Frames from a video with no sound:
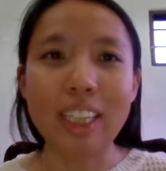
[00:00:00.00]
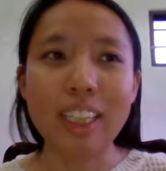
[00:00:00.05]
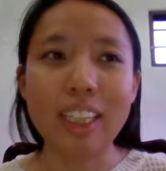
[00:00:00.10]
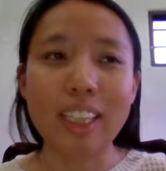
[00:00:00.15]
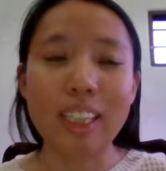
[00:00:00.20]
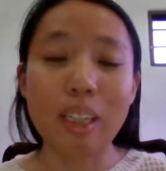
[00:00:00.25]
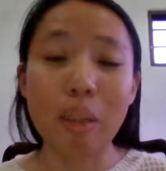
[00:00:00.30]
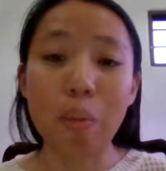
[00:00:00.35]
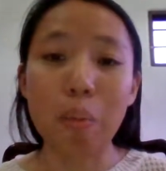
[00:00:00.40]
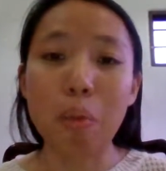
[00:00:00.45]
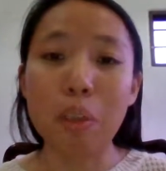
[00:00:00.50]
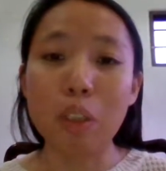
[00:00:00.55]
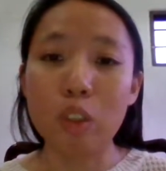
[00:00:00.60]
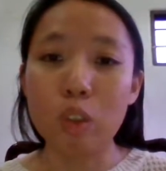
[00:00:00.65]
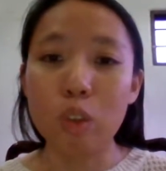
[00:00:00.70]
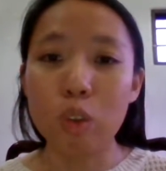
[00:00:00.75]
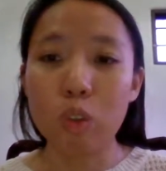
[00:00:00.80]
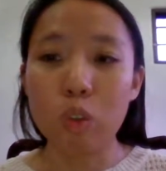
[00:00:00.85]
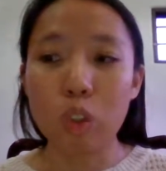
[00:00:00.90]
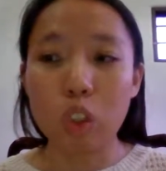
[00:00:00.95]
It can be
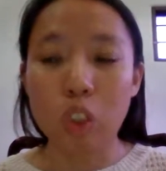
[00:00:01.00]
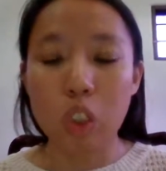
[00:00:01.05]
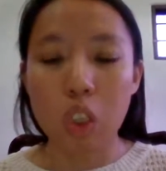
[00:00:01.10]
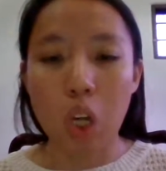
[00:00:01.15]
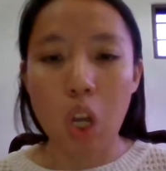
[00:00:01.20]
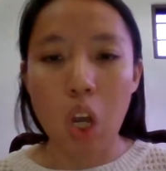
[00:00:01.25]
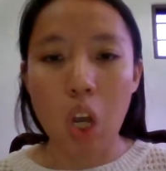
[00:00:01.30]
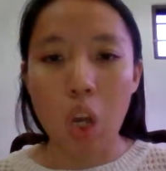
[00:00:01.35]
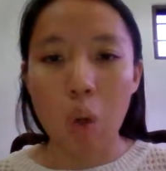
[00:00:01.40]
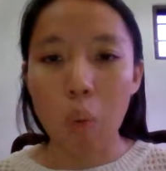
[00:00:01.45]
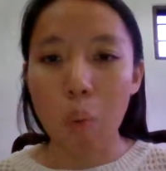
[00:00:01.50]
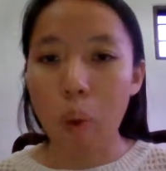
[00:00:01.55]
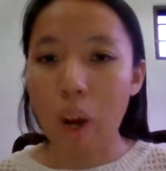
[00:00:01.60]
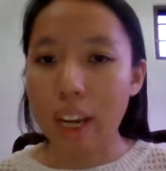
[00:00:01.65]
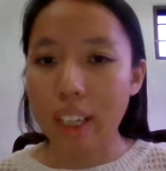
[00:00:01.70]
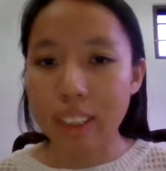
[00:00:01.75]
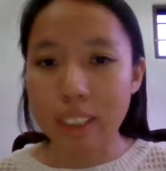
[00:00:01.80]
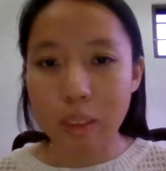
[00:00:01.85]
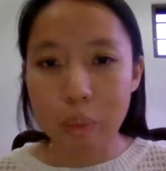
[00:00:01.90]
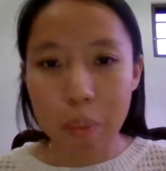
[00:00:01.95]
used
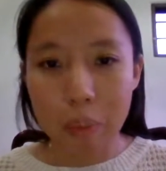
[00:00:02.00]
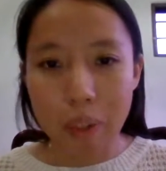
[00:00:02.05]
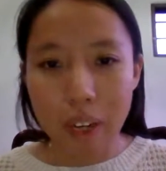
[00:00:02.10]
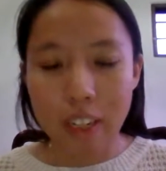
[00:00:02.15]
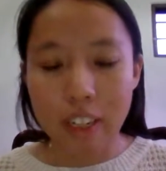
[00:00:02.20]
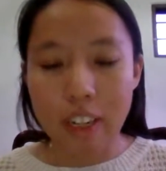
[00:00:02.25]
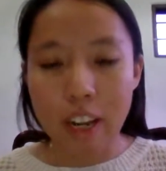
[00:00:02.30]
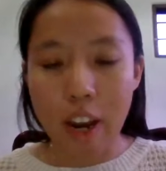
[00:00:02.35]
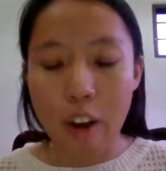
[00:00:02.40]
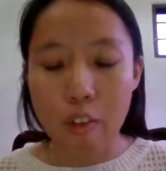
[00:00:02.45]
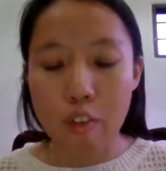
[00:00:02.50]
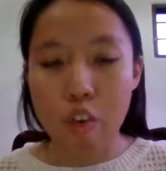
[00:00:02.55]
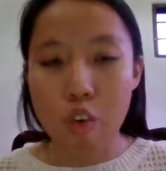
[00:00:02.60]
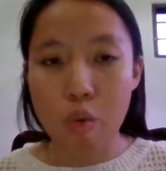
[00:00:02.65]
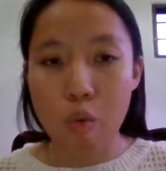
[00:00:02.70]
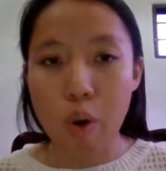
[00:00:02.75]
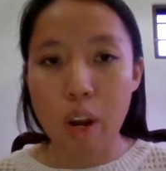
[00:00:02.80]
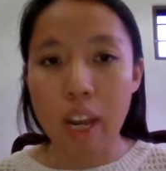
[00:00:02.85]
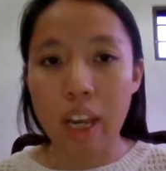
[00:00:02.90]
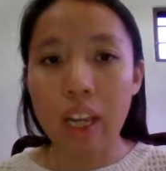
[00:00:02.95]
widespread
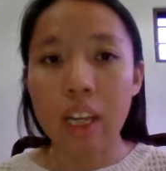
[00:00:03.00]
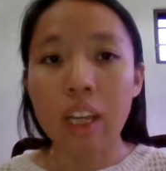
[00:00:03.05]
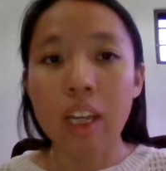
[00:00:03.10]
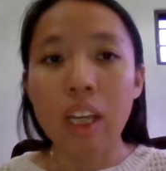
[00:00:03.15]
everywhere.